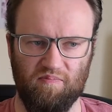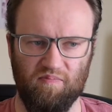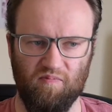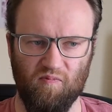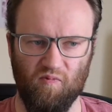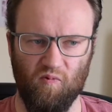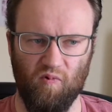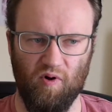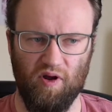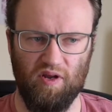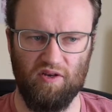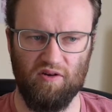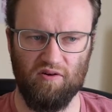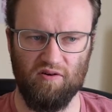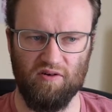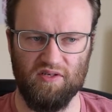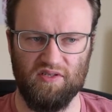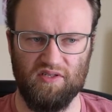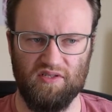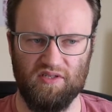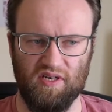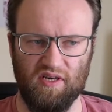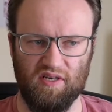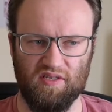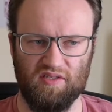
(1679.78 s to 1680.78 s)
When you're
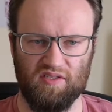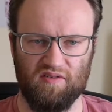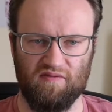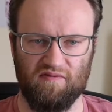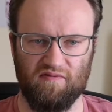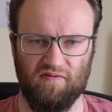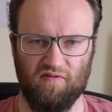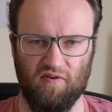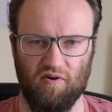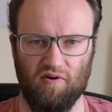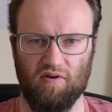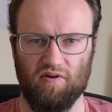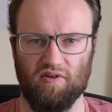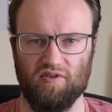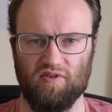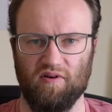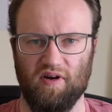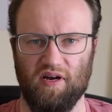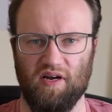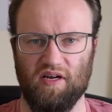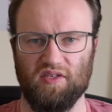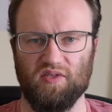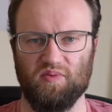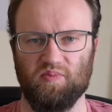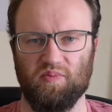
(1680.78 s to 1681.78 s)
assessed for
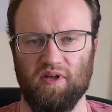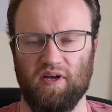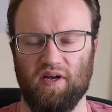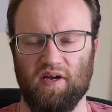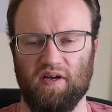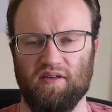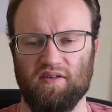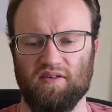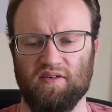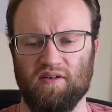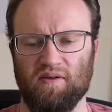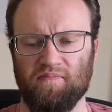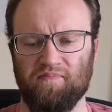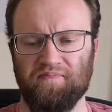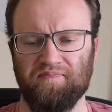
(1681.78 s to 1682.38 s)
transplant,